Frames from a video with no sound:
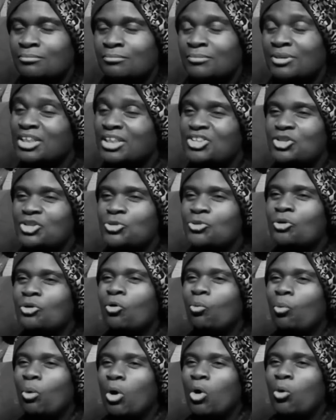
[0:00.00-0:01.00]
Because you
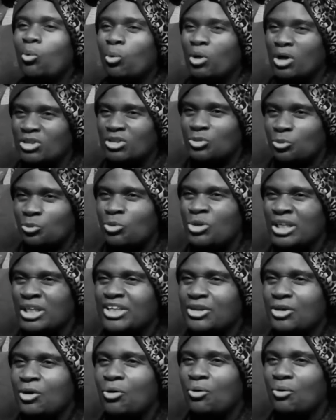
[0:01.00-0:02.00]
don't want what's
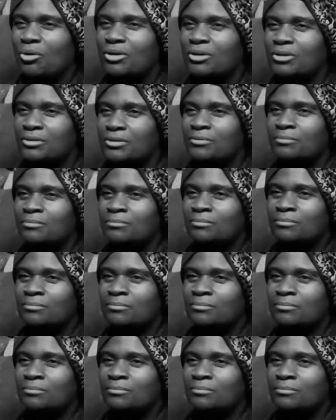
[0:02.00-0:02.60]
really yours.